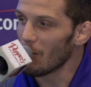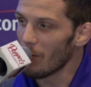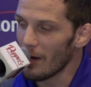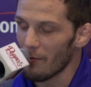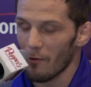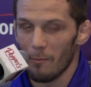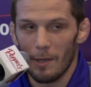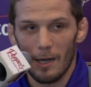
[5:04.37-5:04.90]
away
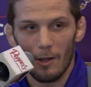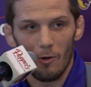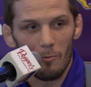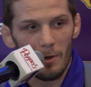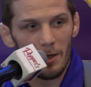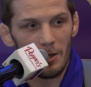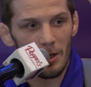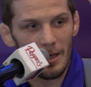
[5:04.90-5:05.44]
from it a little
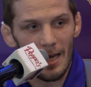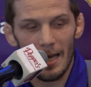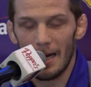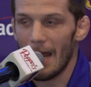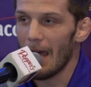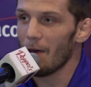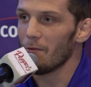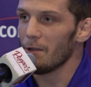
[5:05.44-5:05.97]
bit and you can't
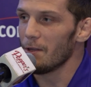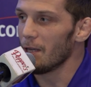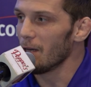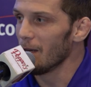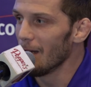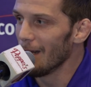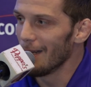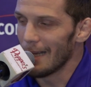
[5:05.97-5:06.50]
have it.
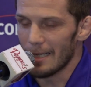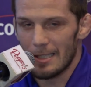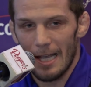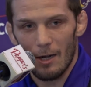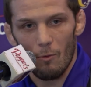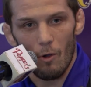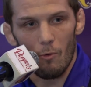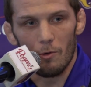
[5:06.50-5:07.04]
Then that's
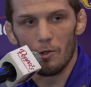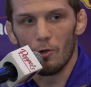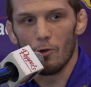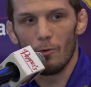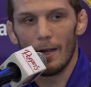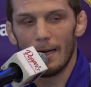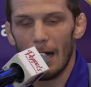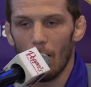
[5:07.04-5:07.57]
kind of what we're
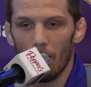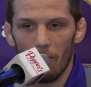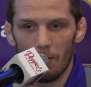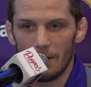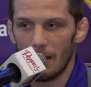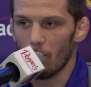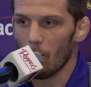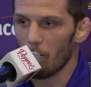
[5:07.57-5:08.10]
doing right now with our
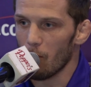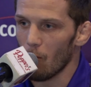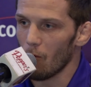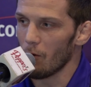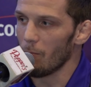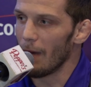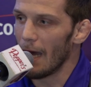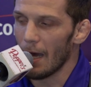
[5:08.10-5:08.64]
team. We're
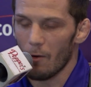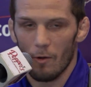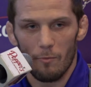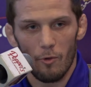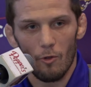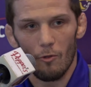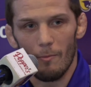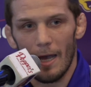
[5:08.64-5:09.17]
pulling back. We're
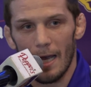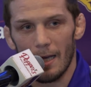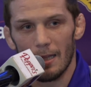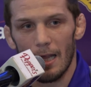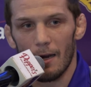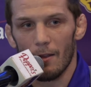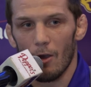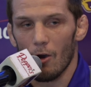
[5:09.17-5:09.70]
pulling back a
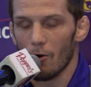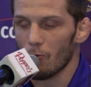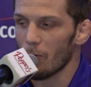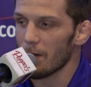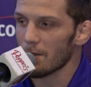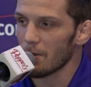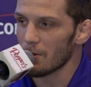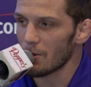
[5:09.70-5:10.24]
lot of the hard
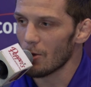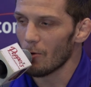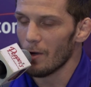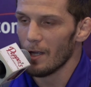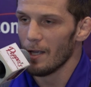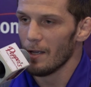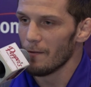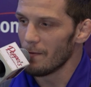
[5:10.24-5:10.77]
wrestling. So
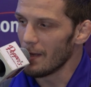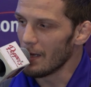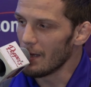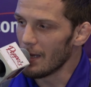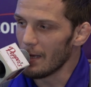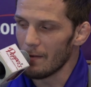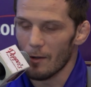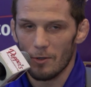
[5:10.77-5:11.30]
they
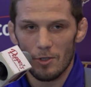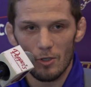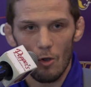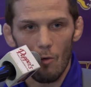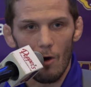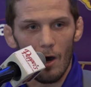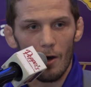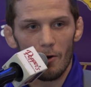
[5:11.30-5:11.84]
they they're
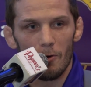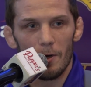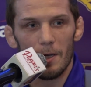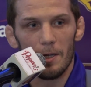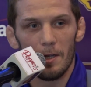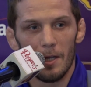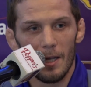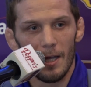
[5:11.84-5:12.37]
so
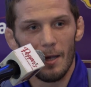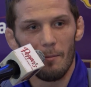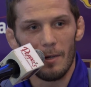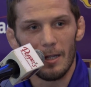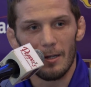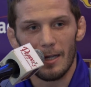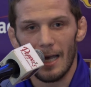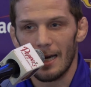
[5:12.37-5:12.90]
hungry. I
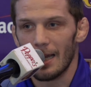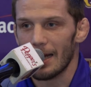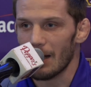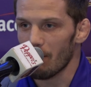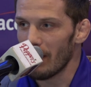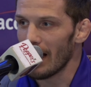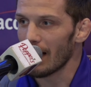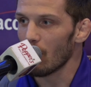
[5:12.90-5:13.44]
mean, they're kind of like
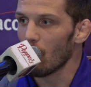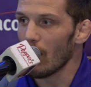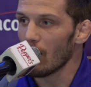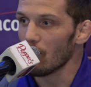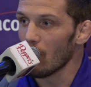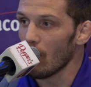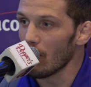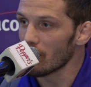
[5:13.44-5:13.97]
a pack of
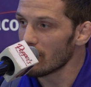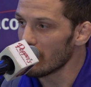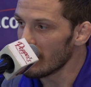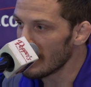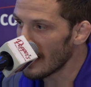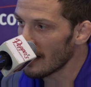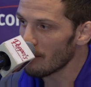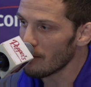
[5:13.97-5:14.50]
wild dogs. You
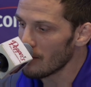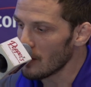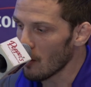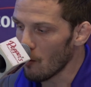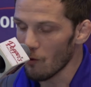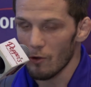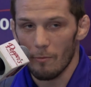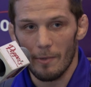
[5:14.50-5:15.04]
got them. You're
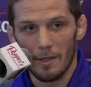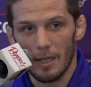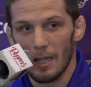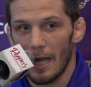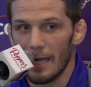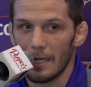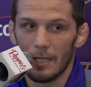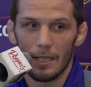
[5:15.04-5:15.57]
holding them at the
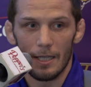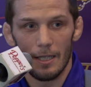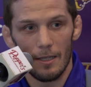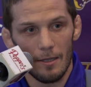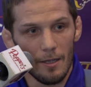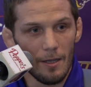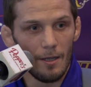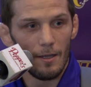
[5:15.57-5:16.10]
line, and you
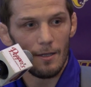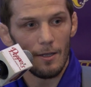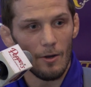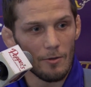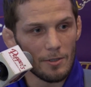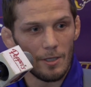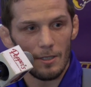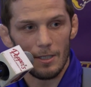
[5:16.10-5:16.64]
keep, you
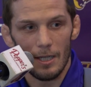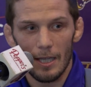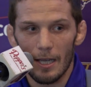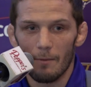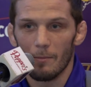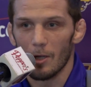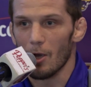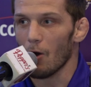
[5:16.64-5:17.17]
know, to, to get
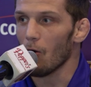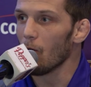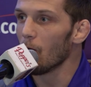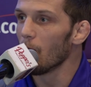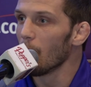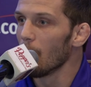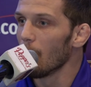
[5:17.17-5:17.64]
them to go.